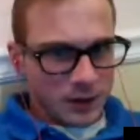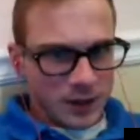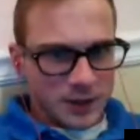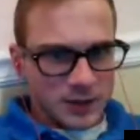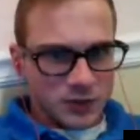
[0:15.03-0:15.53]

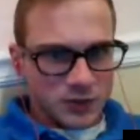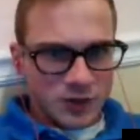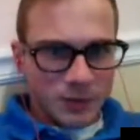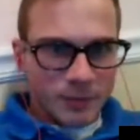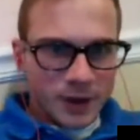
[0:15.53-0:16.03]
let's
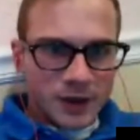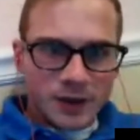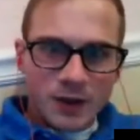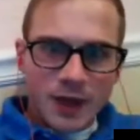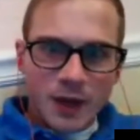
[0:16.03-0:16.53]
jump into
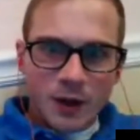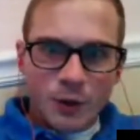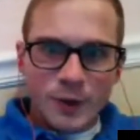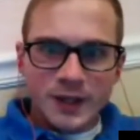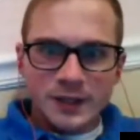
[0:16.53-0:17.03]
the
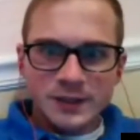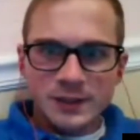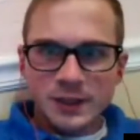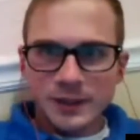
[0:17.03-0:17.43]
quiz.